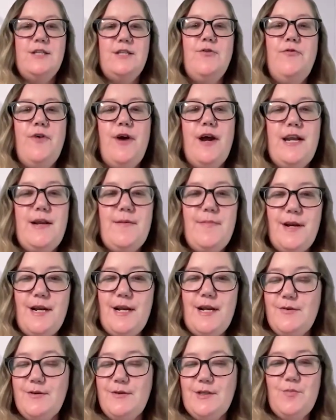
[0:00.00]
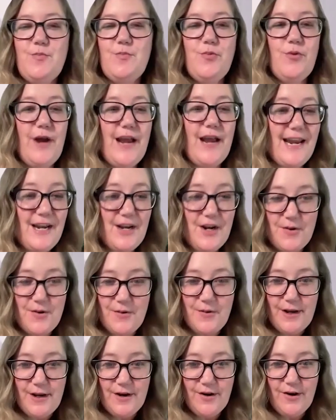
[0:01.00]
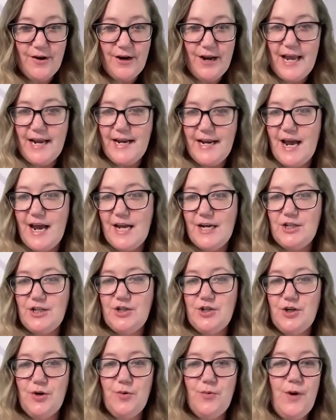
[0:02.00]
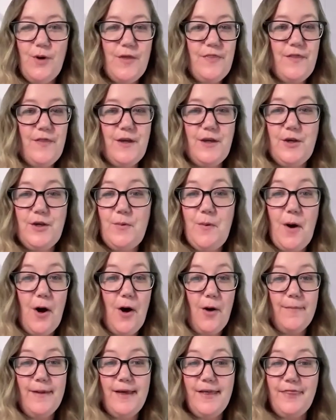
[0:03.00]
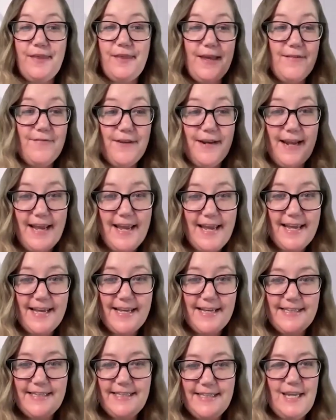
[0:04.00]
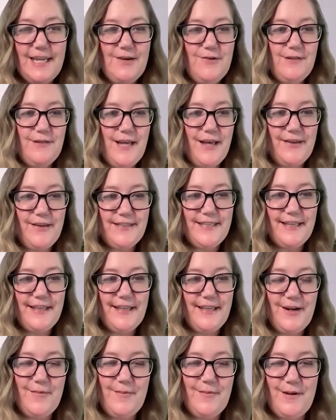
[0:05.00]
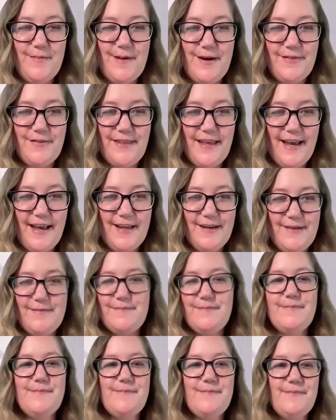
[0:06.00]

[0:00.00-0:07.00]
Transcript: So for anybody who is brand new here and not sure what the U-Haul myth even is, can you tell us a little bit about that?